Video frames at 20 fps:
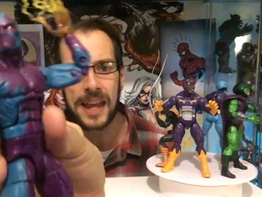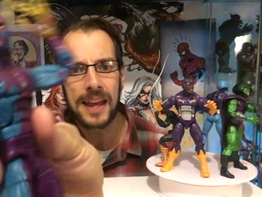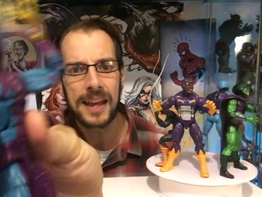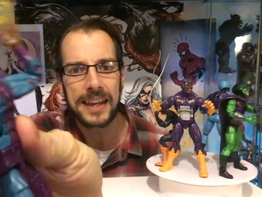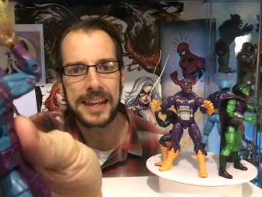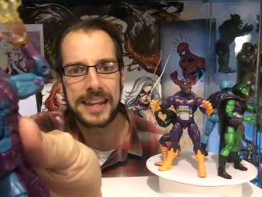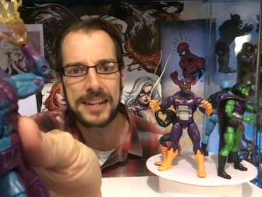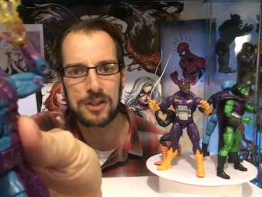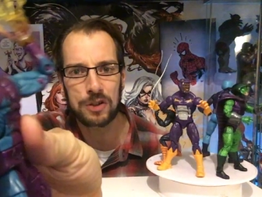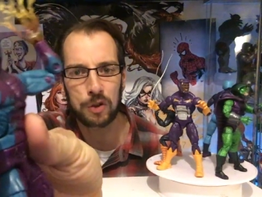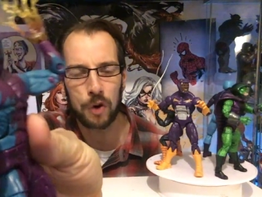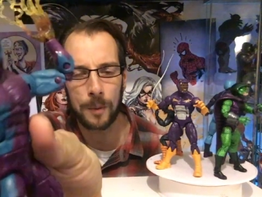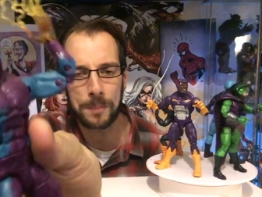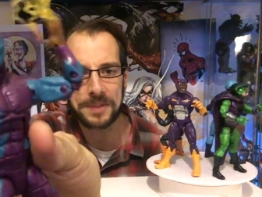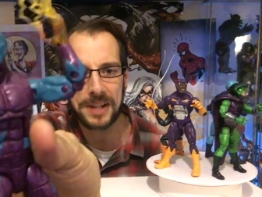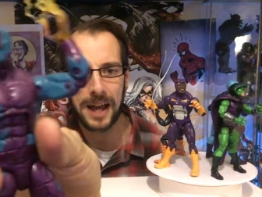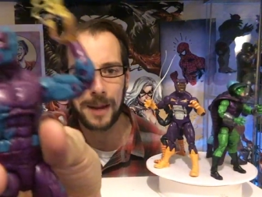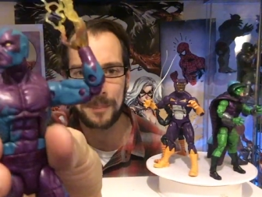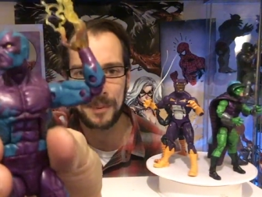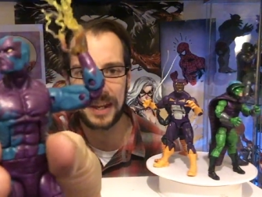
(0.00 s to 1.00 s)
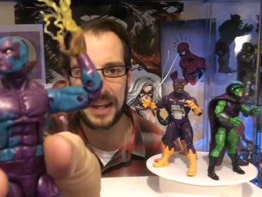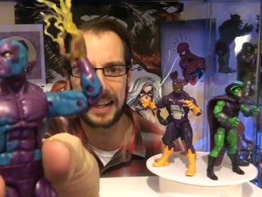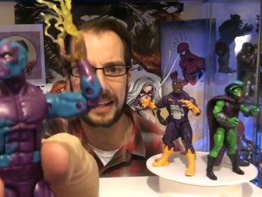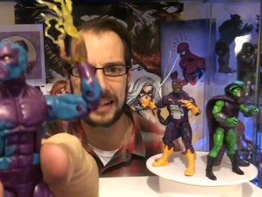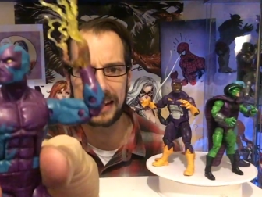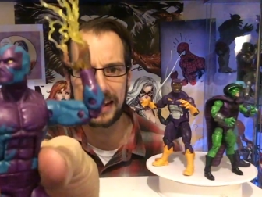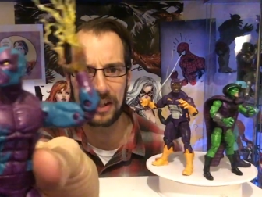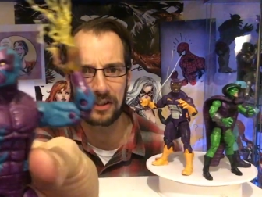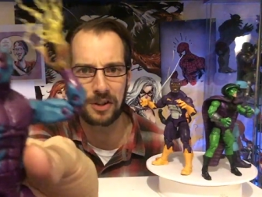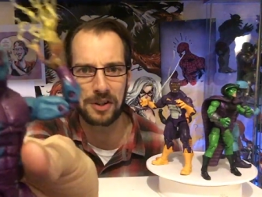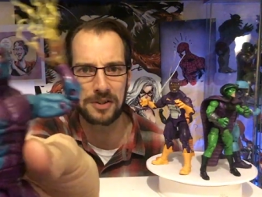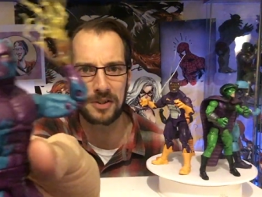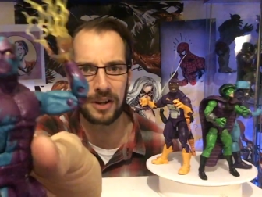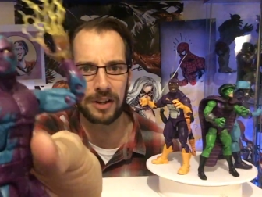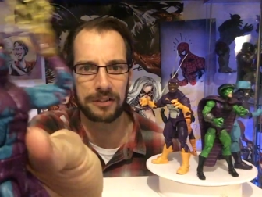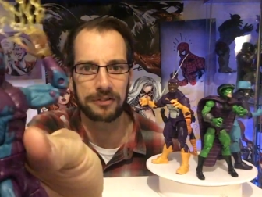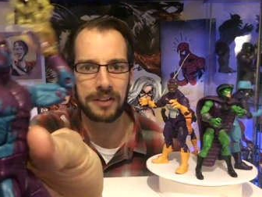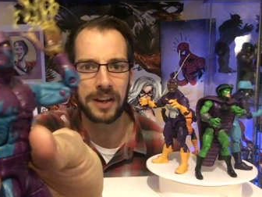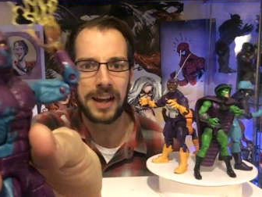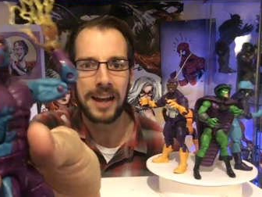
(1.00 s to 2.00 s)
he's cropped up in issues
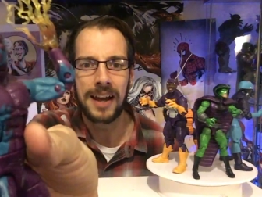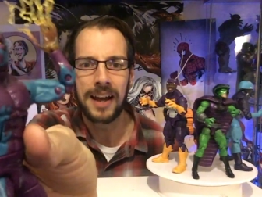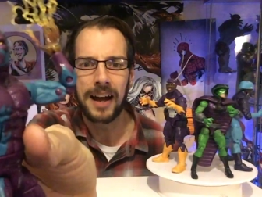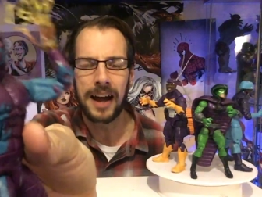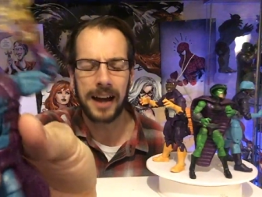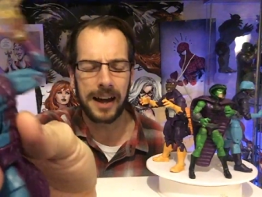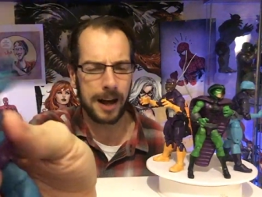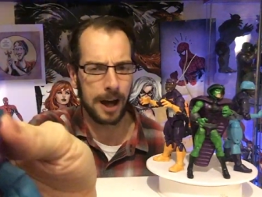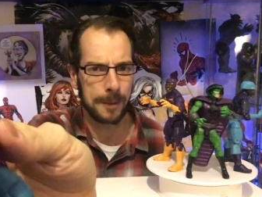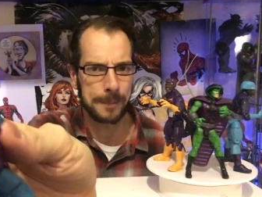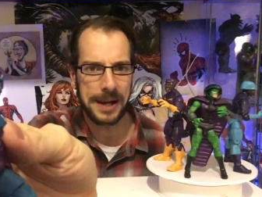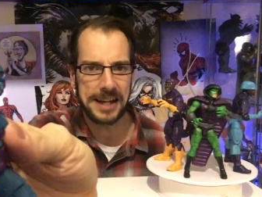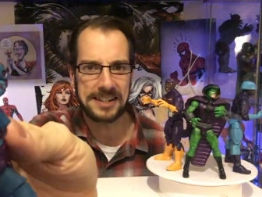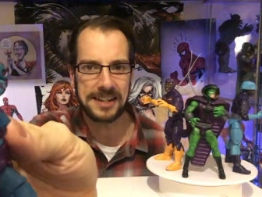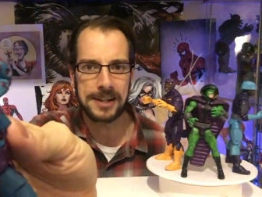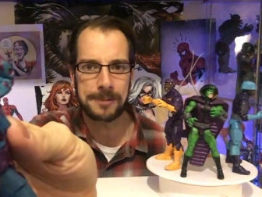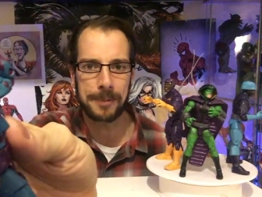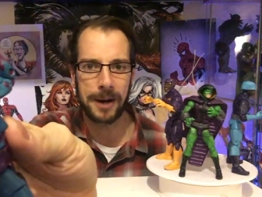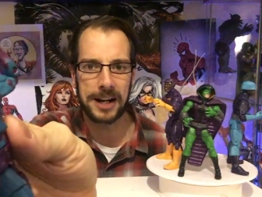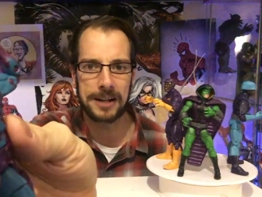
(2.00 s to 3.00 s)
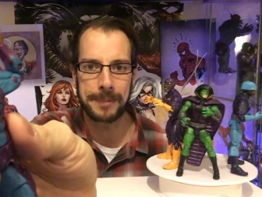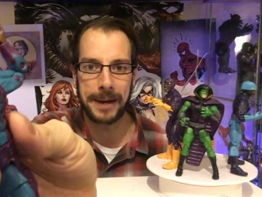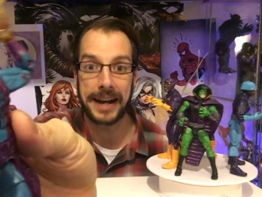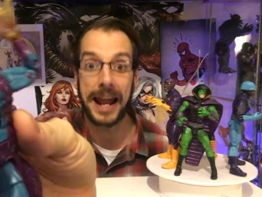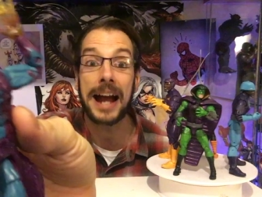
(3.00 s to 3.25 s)
of Amazing Spider-Man.